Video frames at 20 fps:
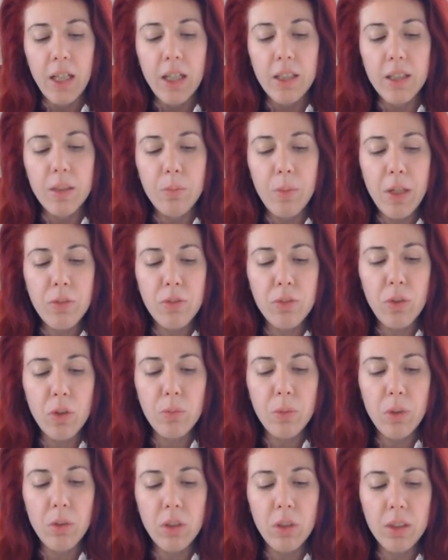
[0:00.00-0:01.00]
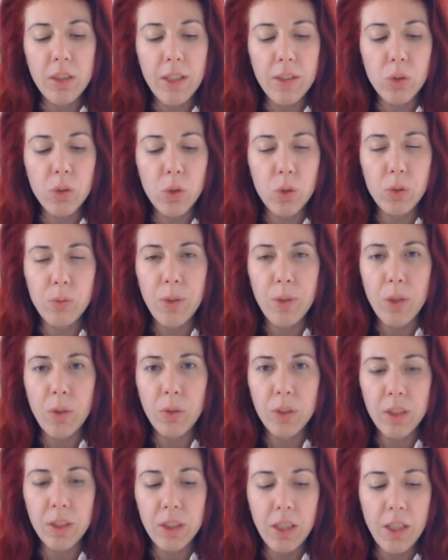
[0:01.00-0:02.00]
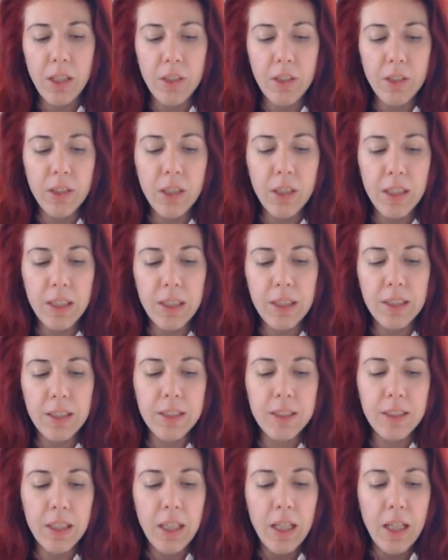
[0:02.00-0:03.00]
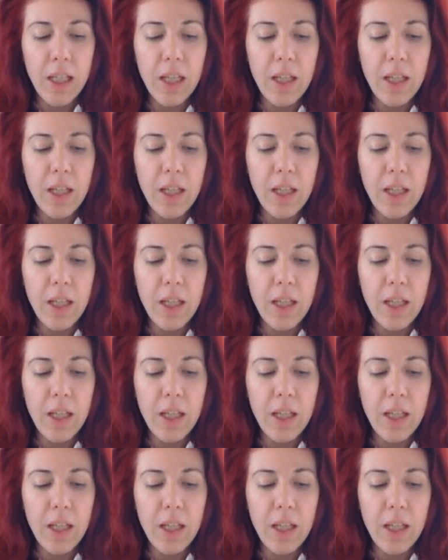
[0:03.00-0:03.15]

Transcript: The main formula that should be used here is,